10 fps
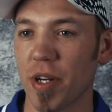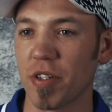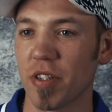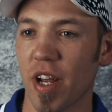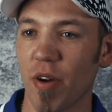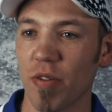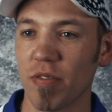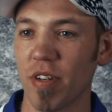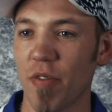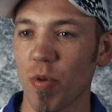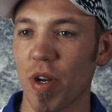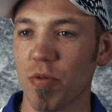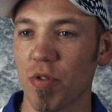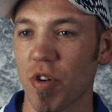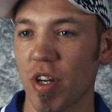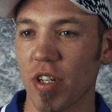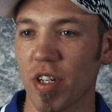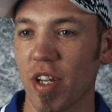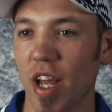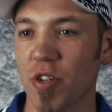pressure's now on everyone else to try
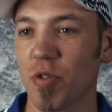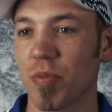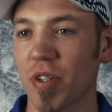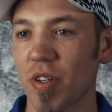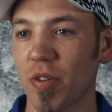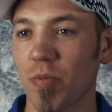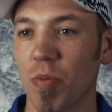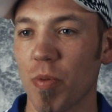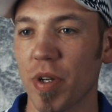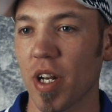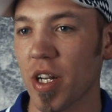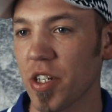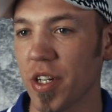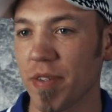and catch up to what we did last